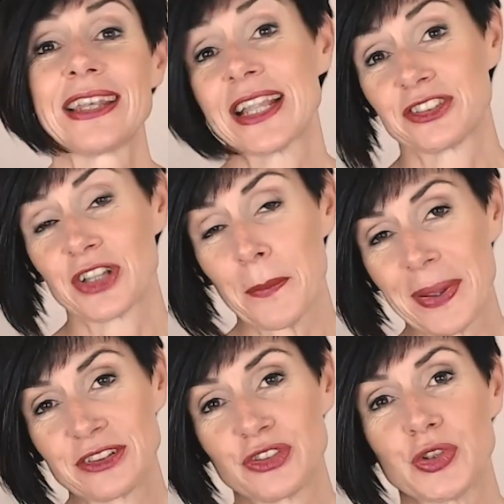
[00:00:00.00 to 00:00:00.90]
Next
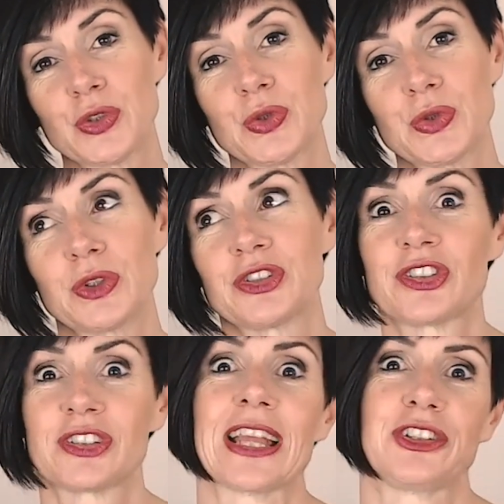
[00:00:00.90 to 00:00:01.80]
up is to
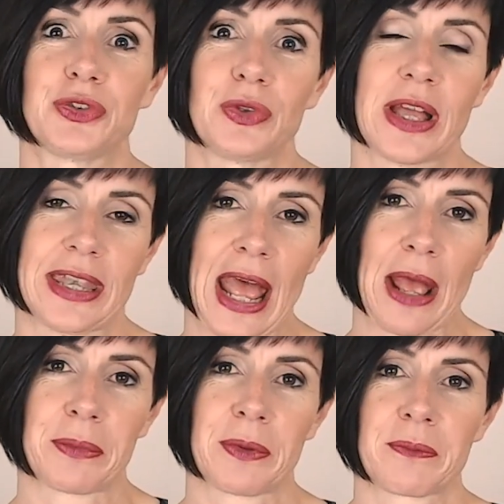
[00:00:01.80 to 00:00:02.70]
schedule a
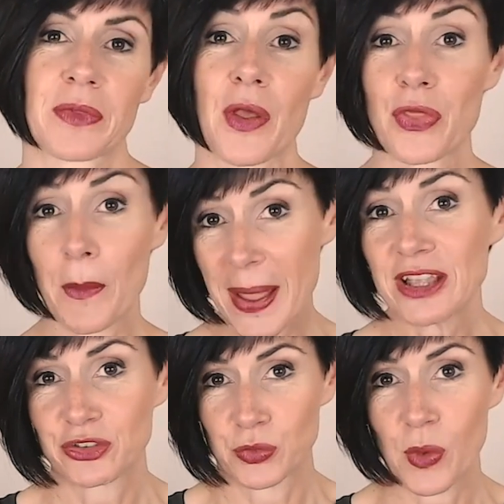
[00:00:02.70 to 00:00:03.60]
nap. The
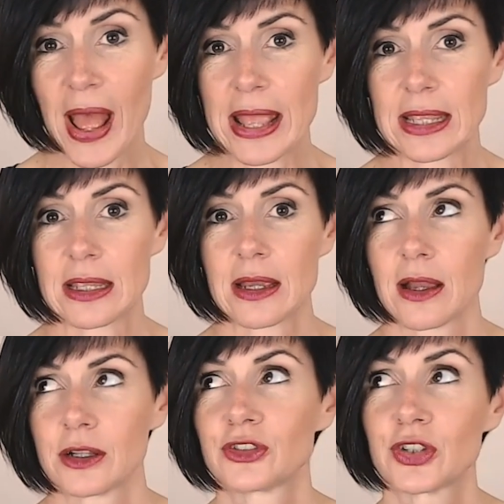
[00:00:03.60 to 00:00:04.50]
best way
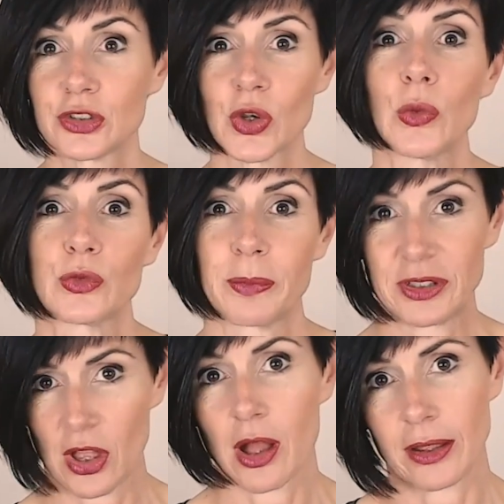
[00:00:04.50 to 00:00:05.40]
to not be
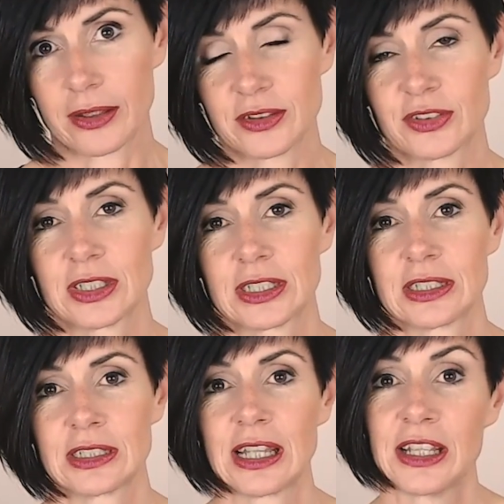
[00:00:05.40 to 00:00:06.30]
tired
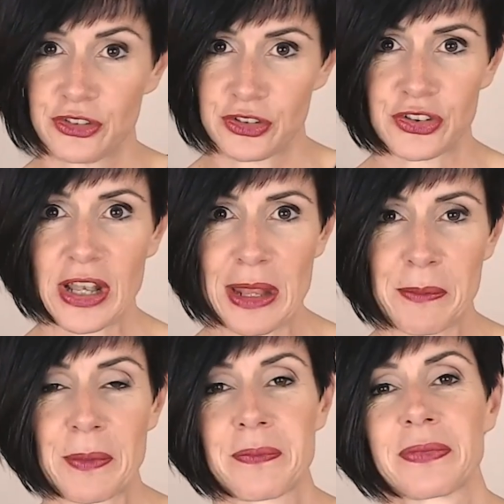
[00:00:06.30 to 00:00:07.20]
is to
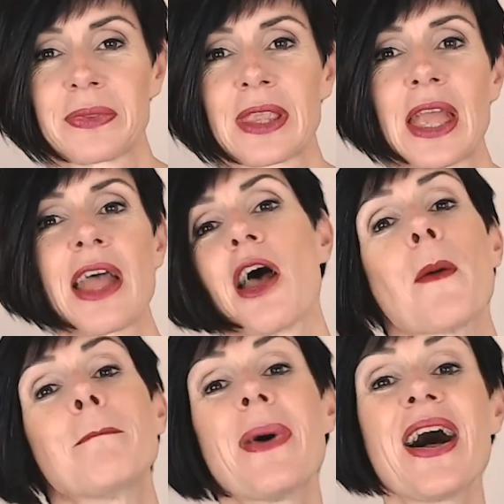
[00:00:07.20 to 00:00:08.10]
sleep.
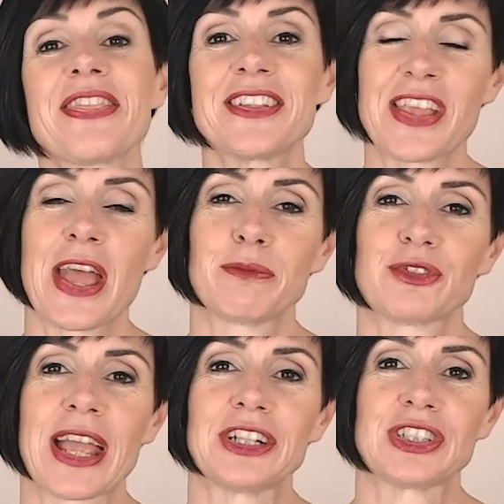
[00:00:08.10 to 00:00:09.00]
But the
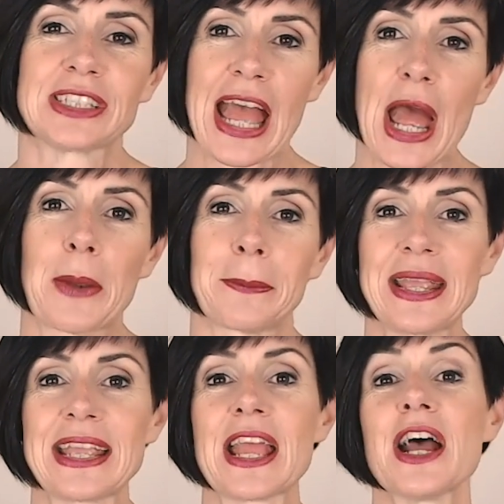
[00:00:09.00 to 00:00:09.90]
temptation can
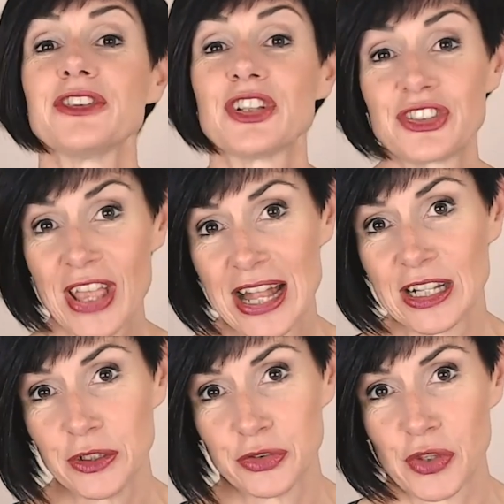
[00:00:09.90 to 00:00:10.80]
be to tell
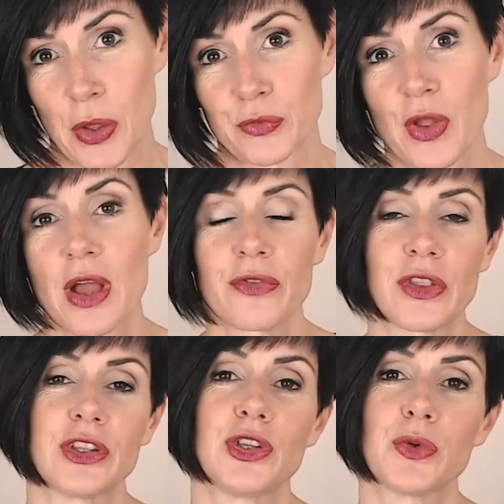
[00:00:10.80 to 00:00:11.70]
yourself
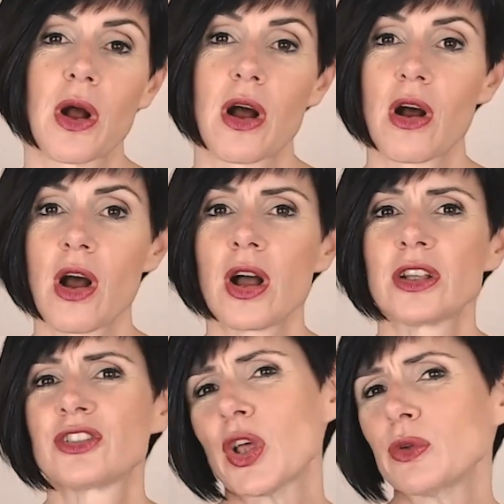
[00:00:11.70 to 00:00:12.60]
that you are
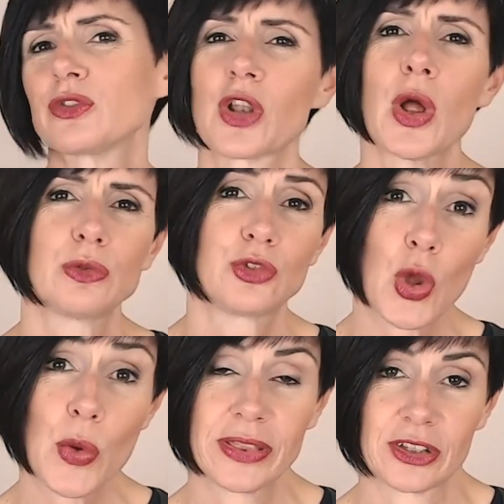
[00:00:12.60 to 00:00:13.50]
so slow
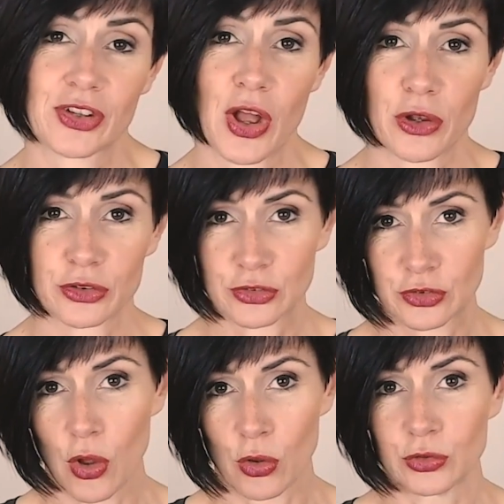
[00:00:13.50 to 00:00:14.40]
doing the
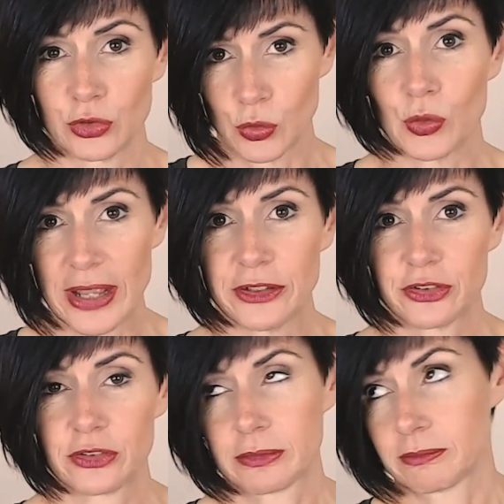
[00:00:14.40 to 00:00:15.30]
tasks on your
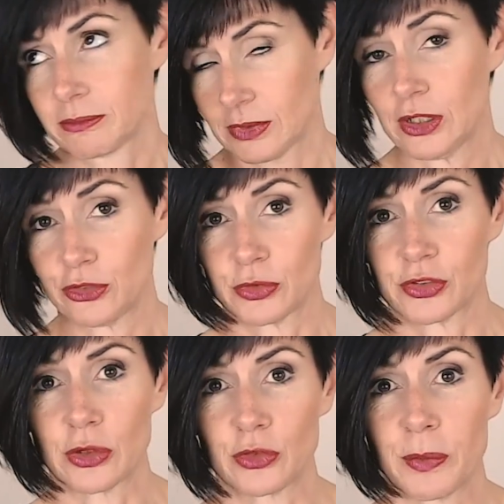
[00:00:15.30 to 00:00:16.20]
list as a
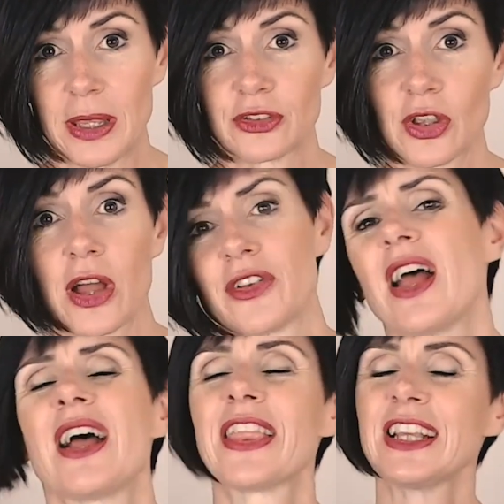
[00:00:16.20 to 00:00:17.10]
result of being tired
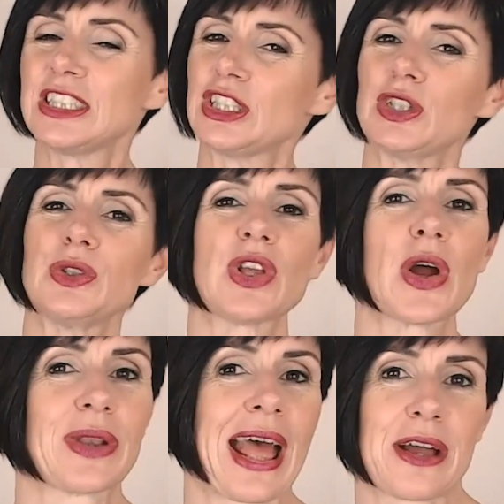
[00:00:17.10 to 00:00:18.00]
that you
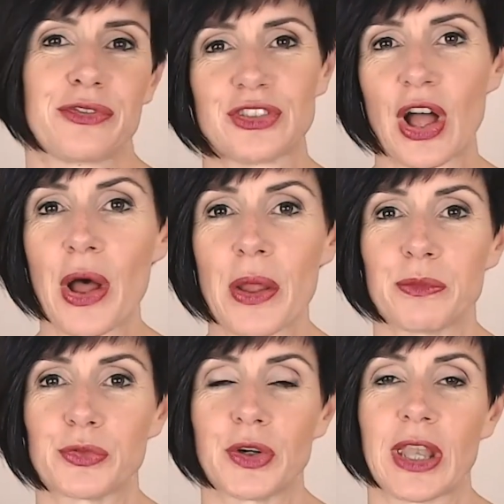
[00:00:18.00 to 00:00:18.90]
don't have time
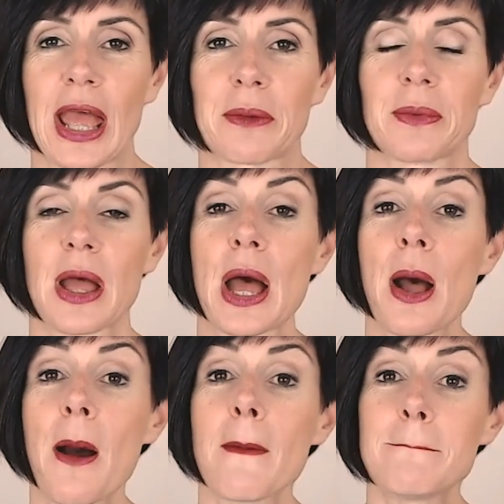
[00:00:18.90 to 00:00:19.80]
for a nap.
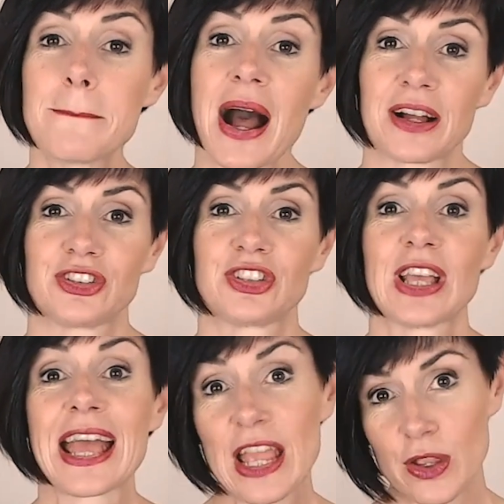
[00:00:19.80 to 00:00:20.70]
But
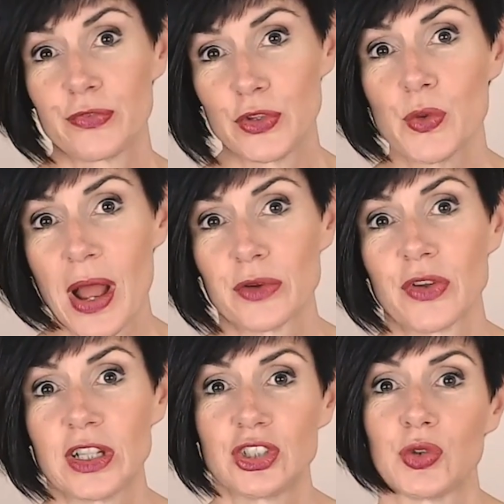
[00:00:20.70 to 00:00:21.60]
if you have
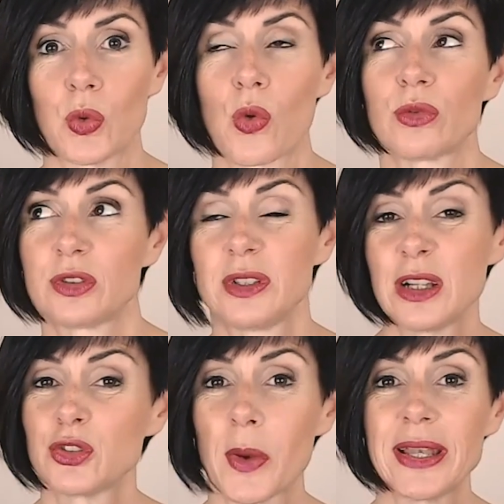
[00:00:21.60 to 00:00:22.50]
a short,
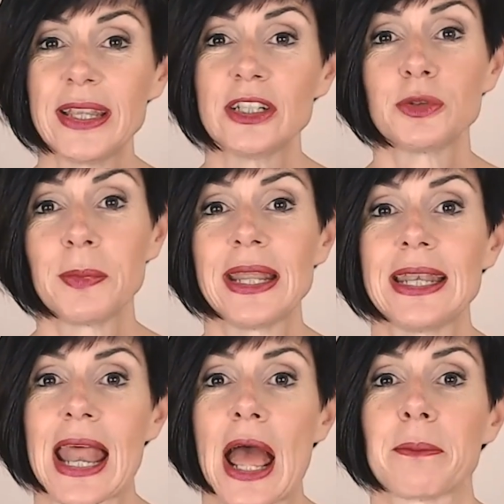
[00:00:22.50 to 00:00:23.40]
20-ish
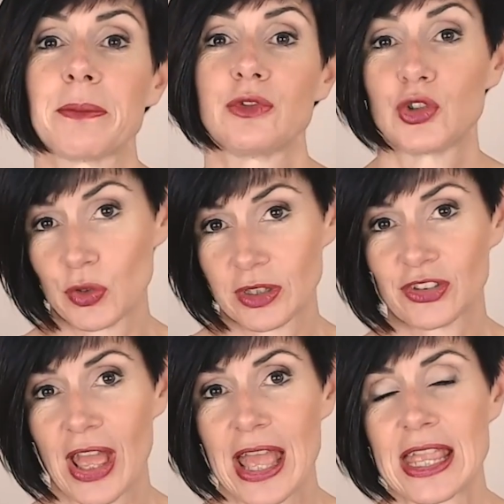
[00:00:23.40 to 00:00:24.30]
minute nap during the
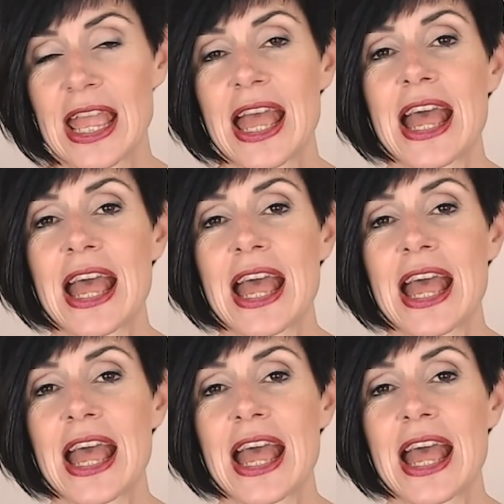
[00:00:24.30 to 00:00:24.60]
day,